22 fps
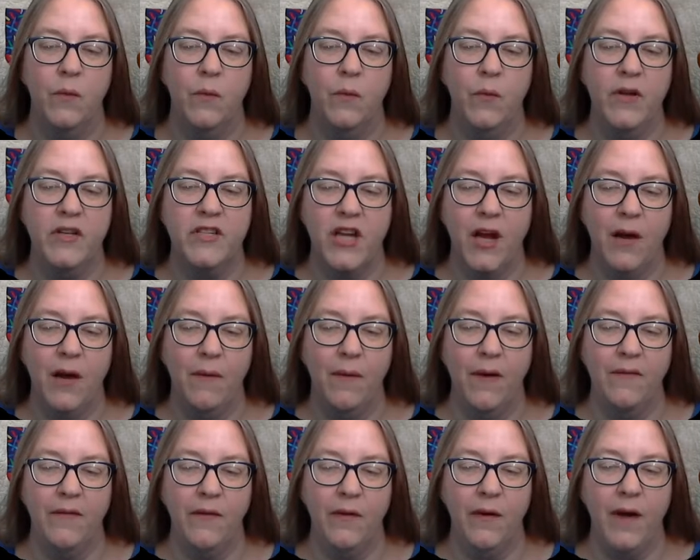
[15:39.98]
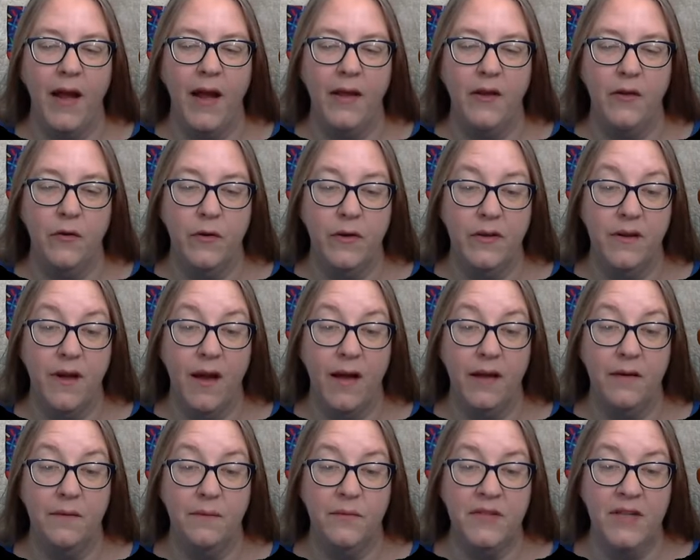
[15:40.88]
which, however, I could
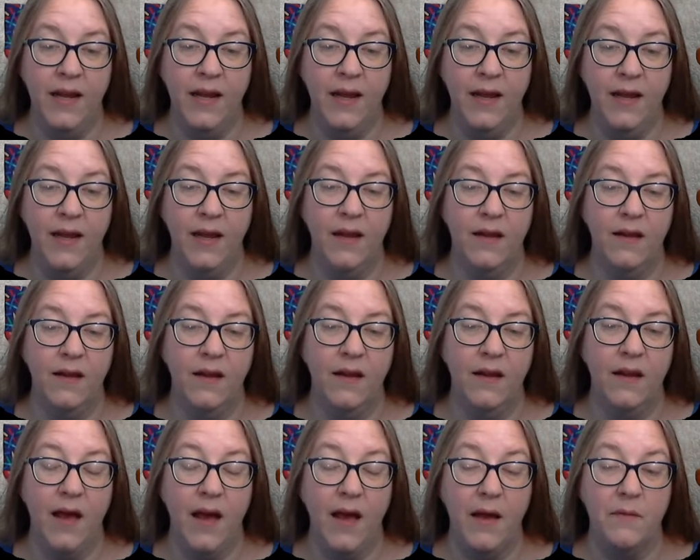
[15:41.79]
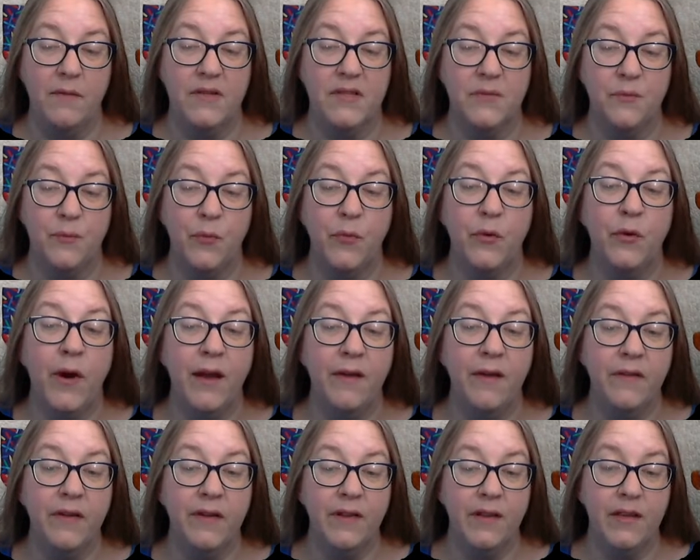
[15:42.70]
not obtain, and I was
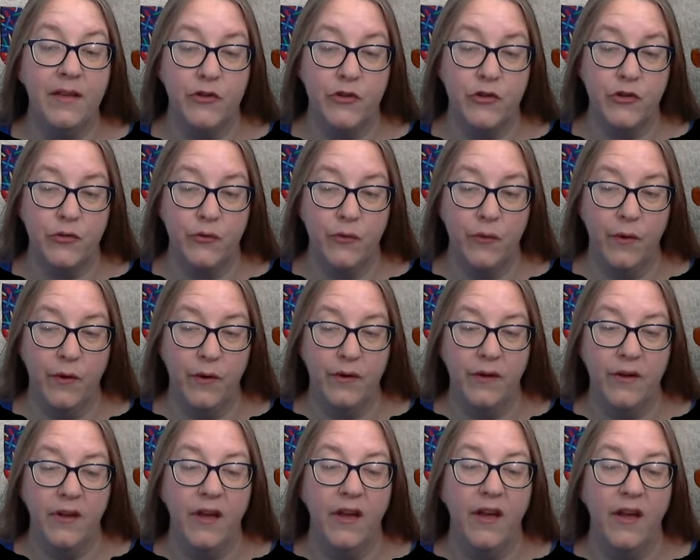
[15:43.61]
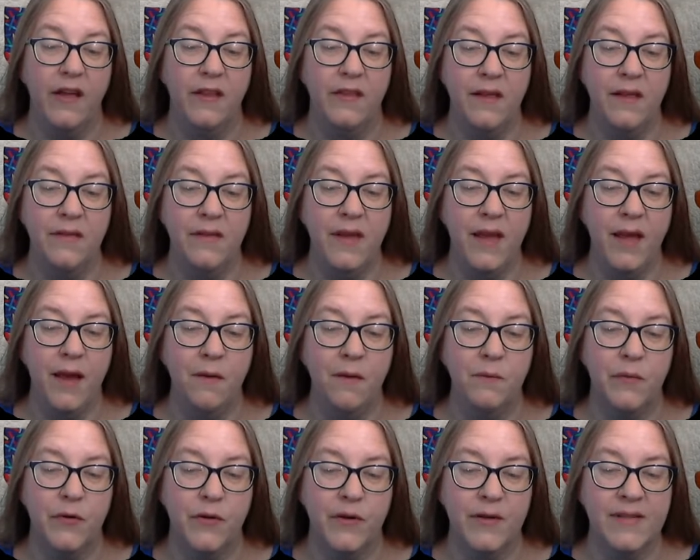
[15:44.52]
privately assured that the
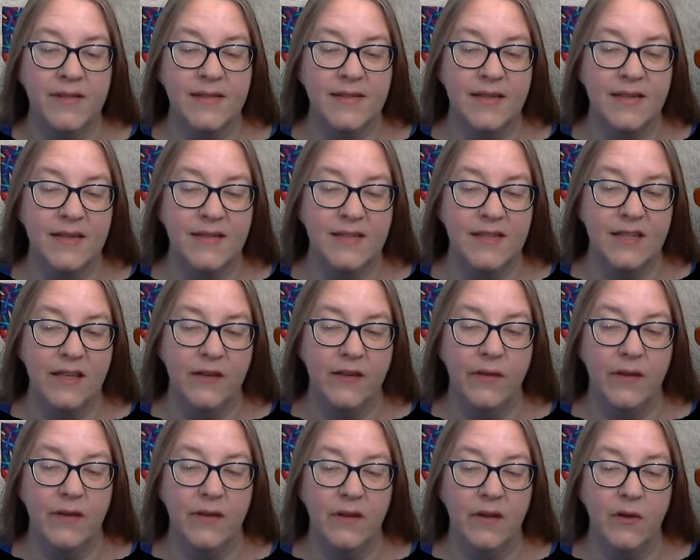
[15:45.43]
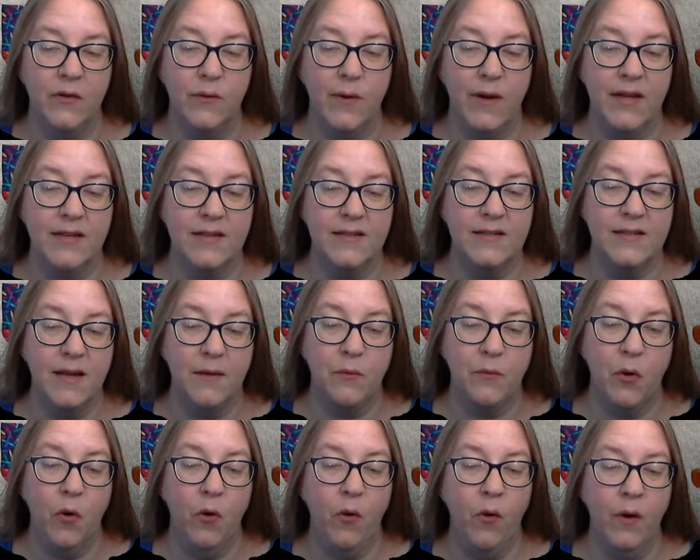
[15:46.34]
Empress, conceiving the greatest
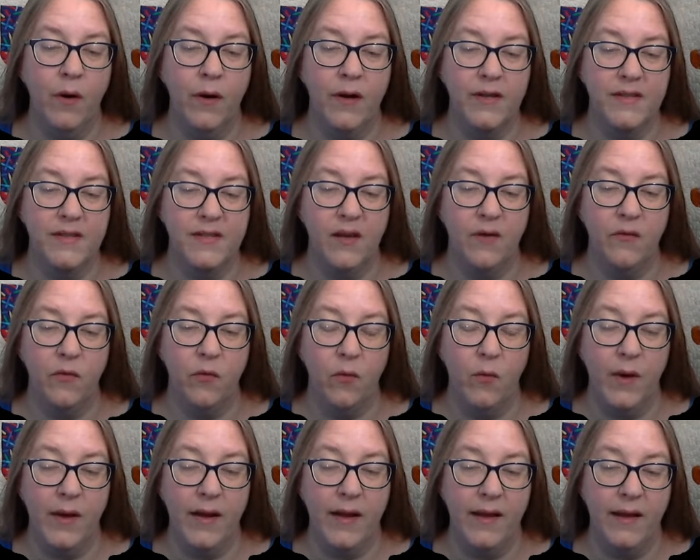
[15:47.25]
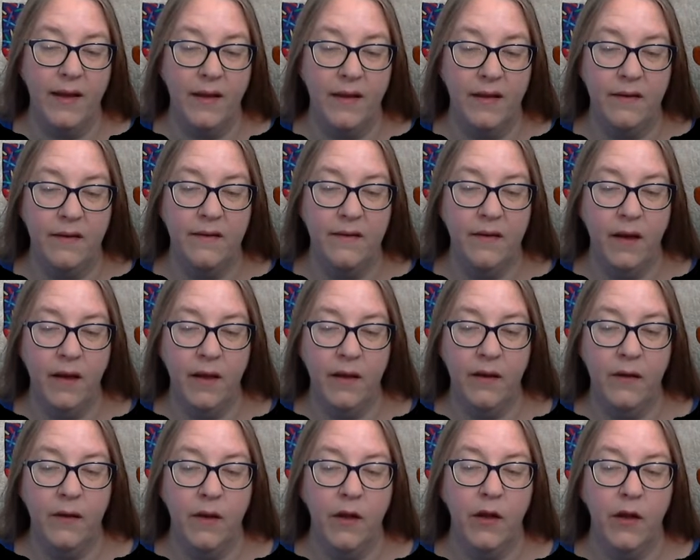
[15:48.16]
abhorrence of what I had
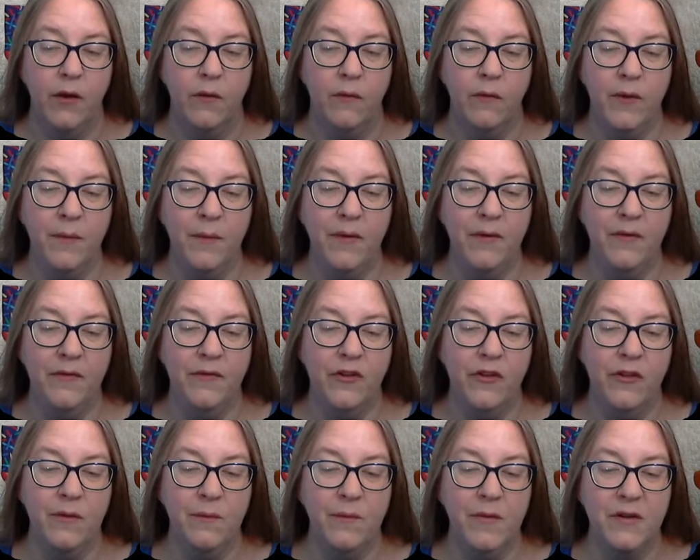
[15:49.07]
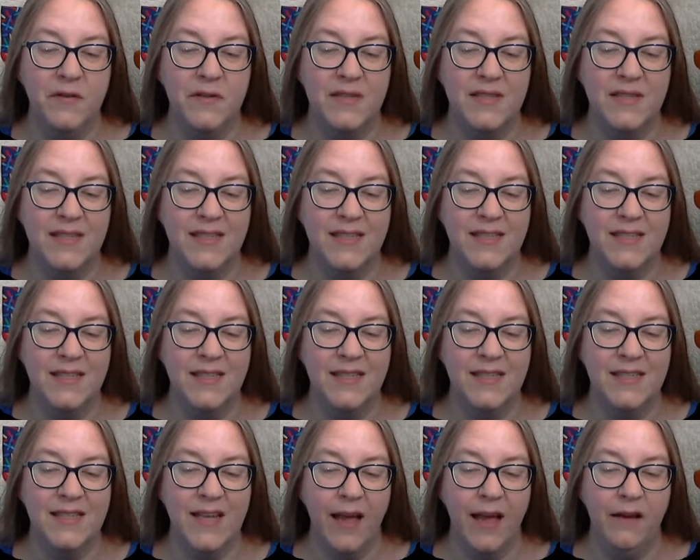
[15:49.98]
done, removed to the most distant
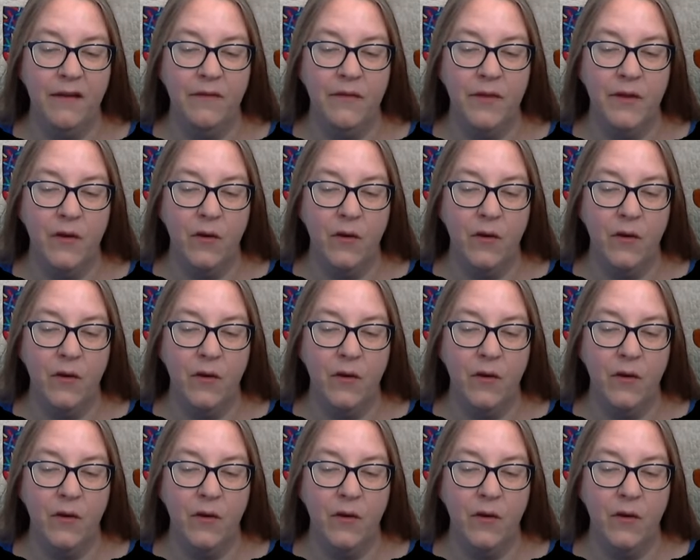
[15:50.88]
side of the